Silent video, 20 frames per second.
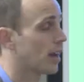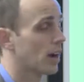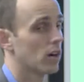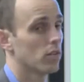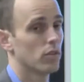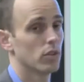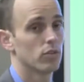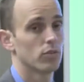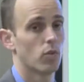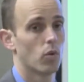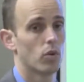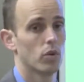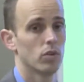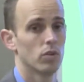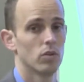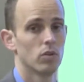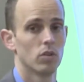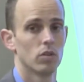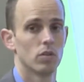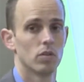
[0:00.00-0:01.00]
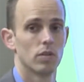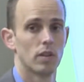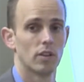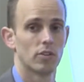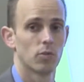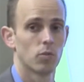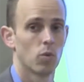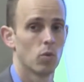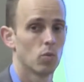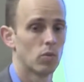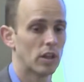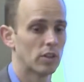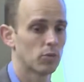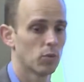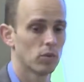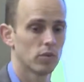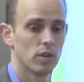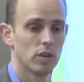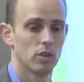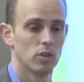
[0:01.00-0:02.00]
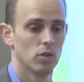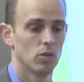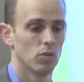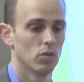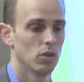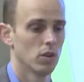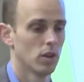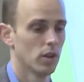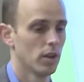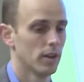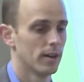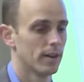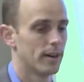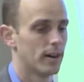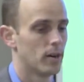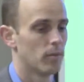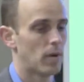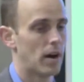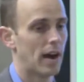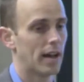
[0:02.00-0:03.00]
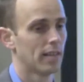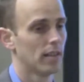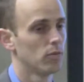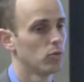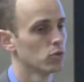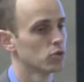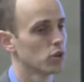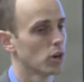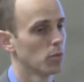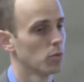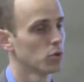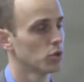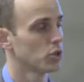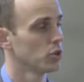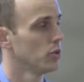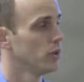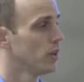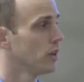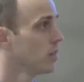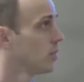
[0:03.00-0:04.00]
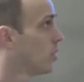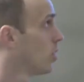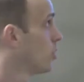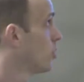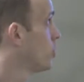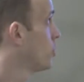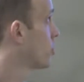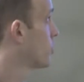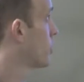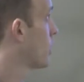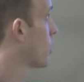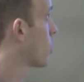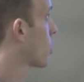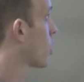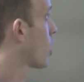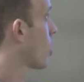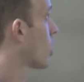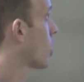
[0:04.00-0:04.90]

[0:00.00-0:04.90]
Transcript: care of this for you. That's, wh that's what they do. Um, High-level troubleshooting. They'll do some network